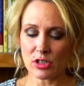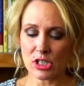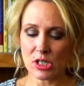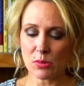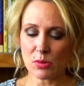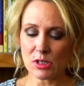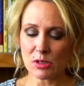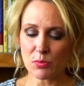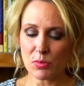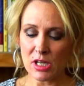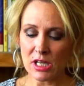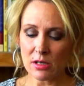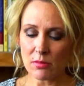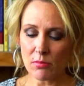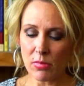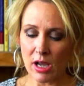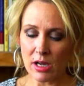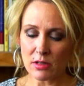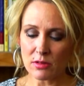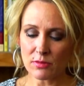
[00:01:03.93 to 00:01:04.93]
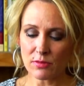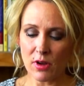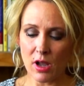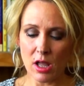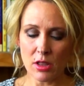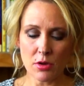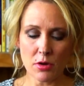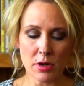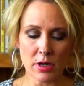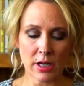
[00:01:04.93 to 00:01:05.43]
She was beaten by her
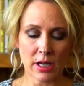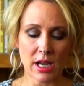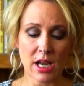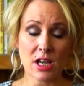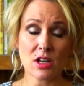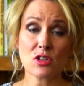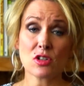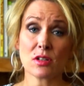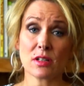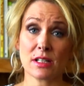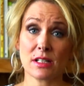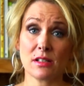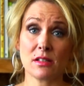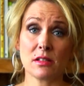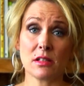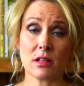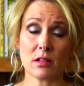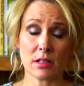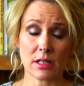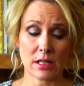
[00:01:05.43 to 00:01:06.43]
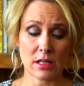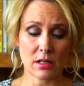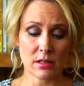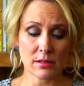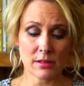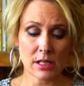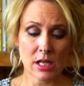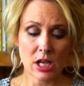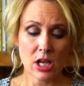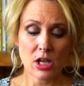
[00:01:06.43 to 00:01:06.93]
father and occasionally still
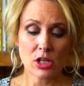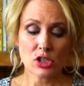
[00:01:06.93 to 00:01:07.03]
is.